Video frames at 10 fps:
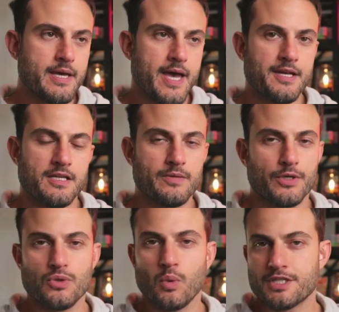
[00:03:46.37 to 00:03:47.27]
And
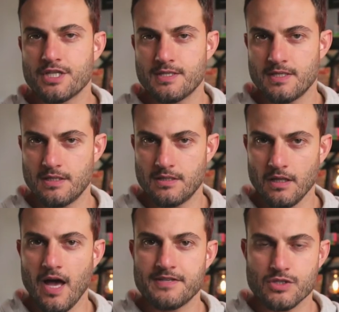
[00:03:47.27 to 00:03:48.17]
anyone who watches the
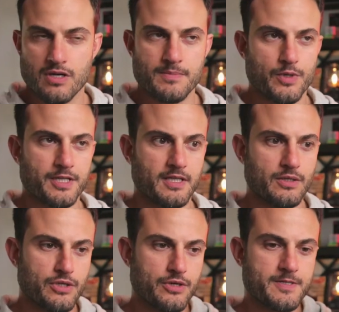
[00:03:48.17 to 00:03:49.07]
live stream regularly
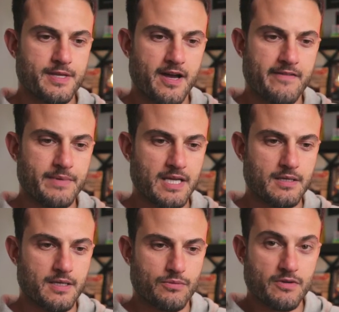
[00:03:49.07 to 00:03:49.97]
knows that I've
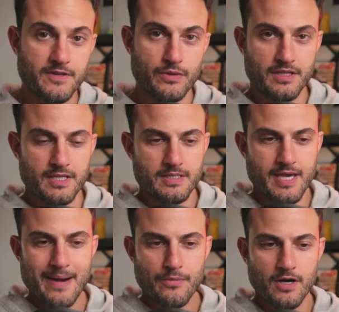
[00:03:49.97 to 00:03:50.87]
been uh, reviewing this
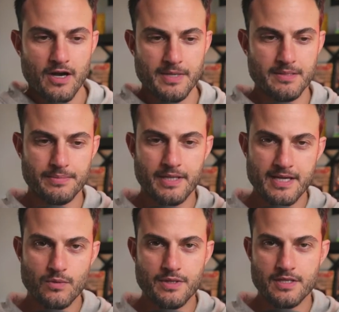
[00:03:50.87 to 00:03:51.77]
camera. I've been
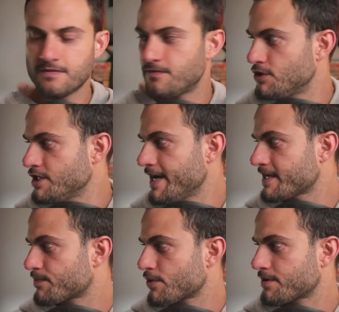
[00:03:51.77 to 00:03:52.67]
playing with this Fuji
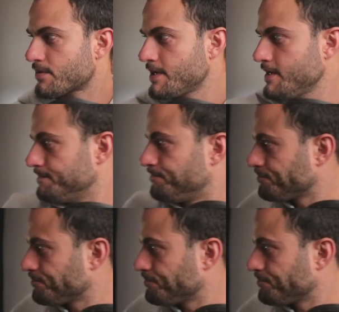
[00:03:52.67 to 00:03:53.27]
X Pro 3